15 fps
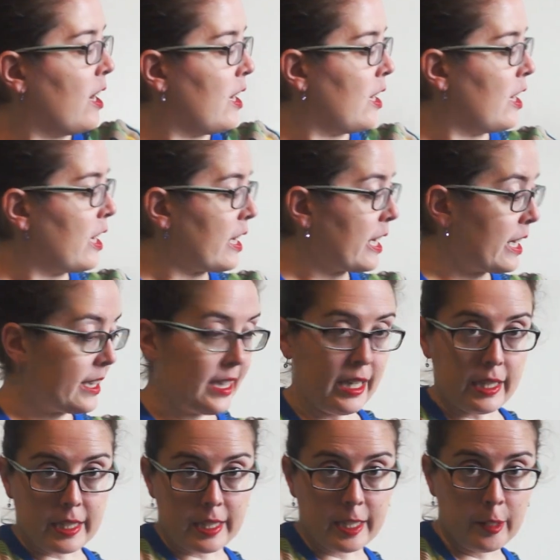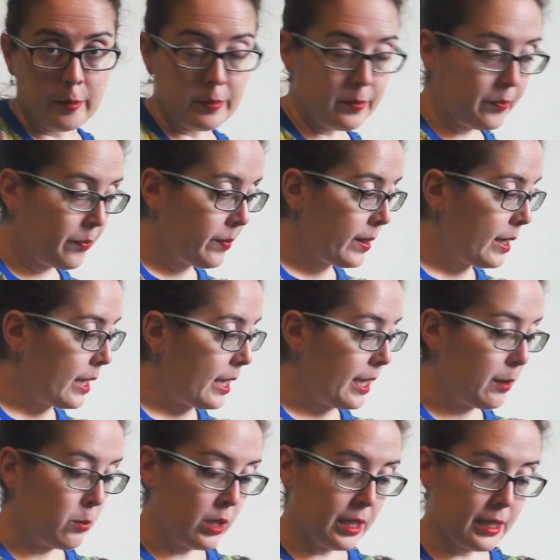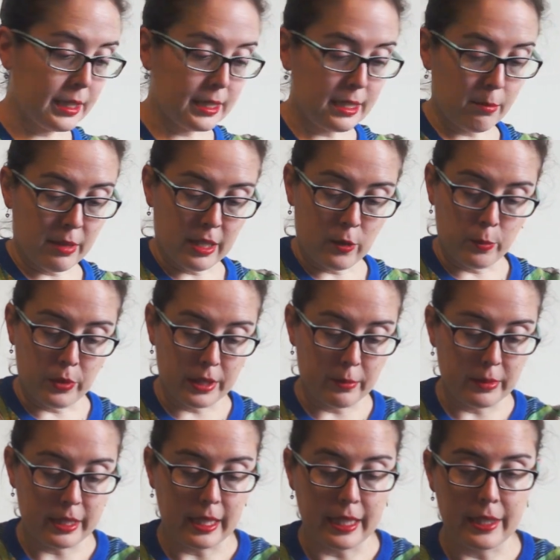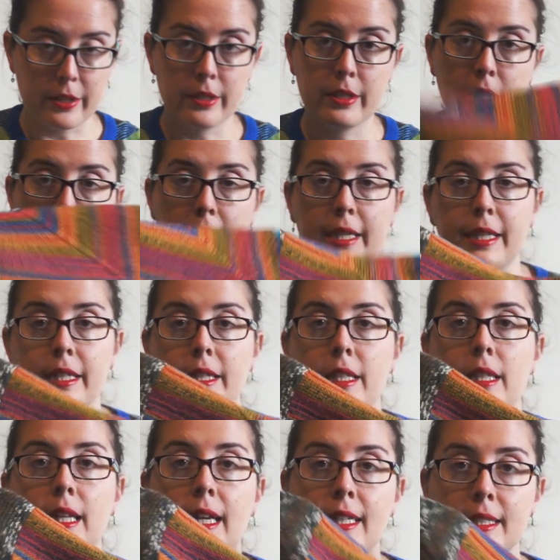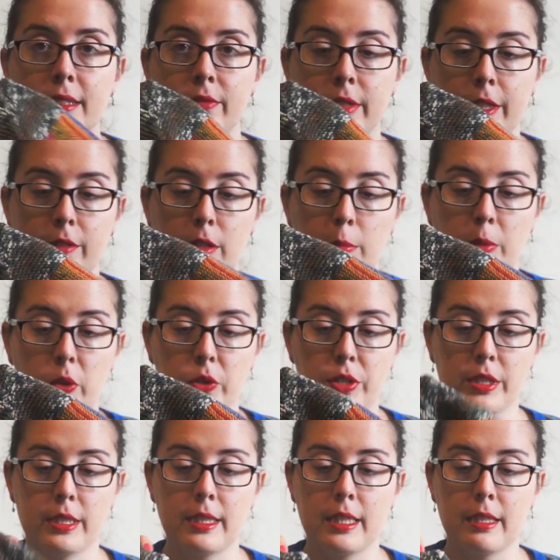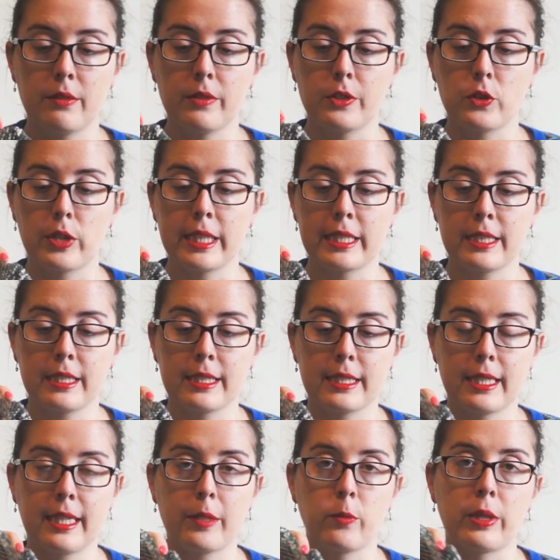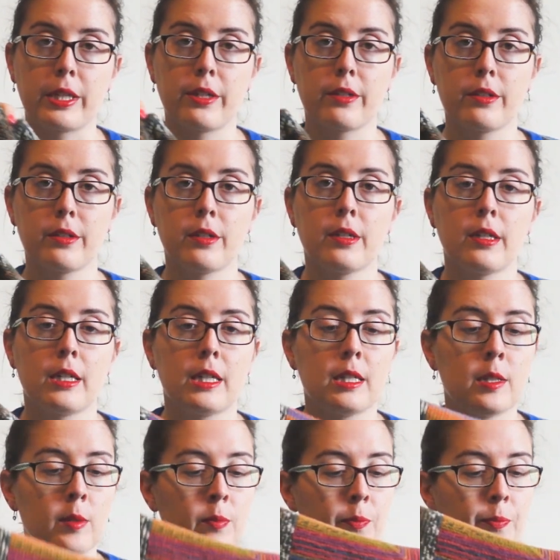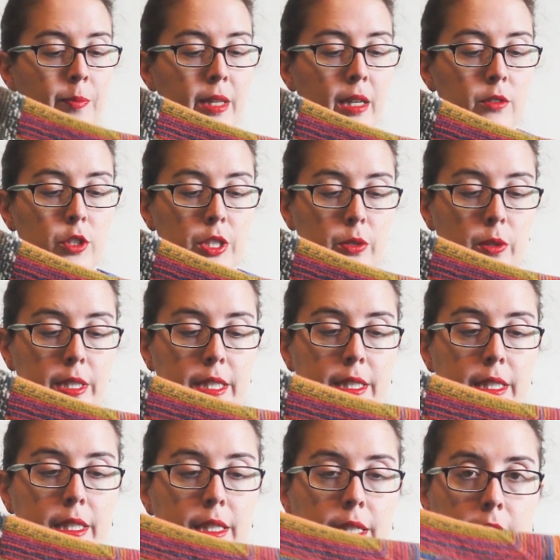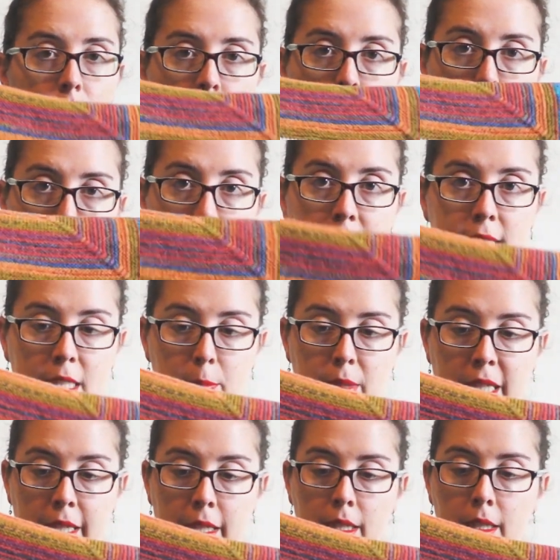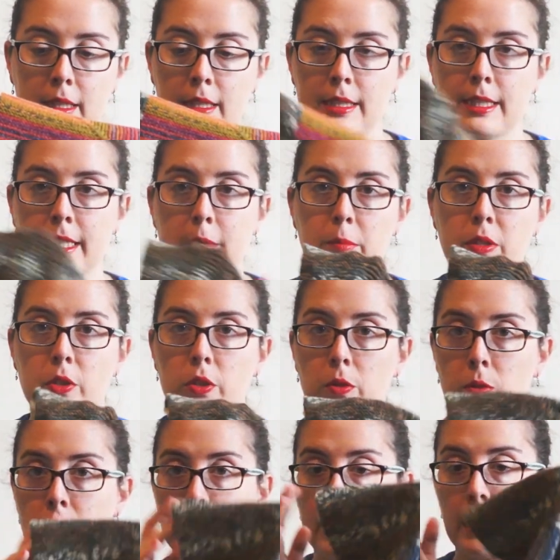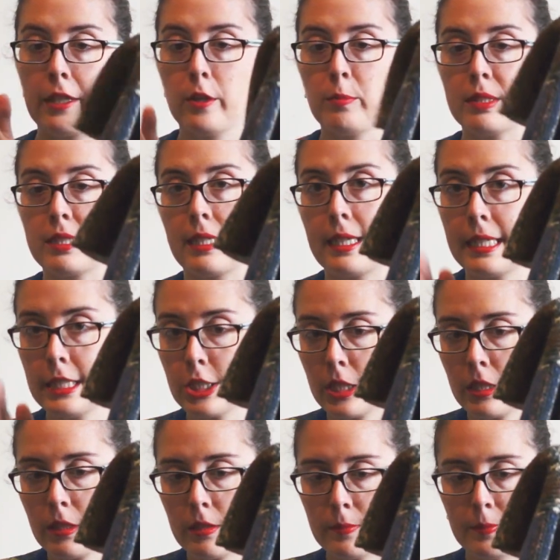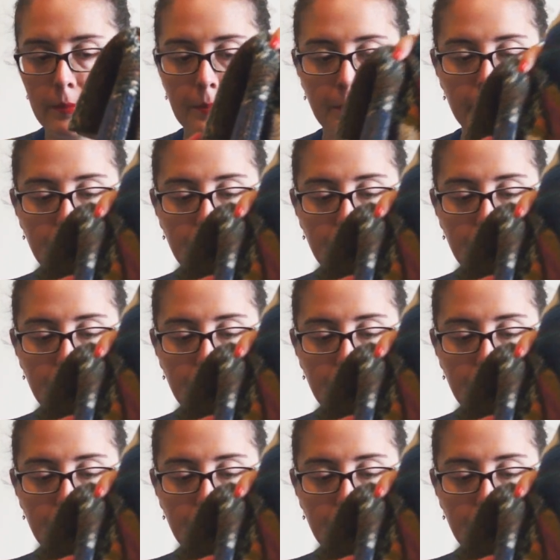I had that guy. And I wanted to somehow put them together. And I think in the last video I posted, I was trying to decide whether I was just going to knit another 4x6 blanket and seam the two together beside each other,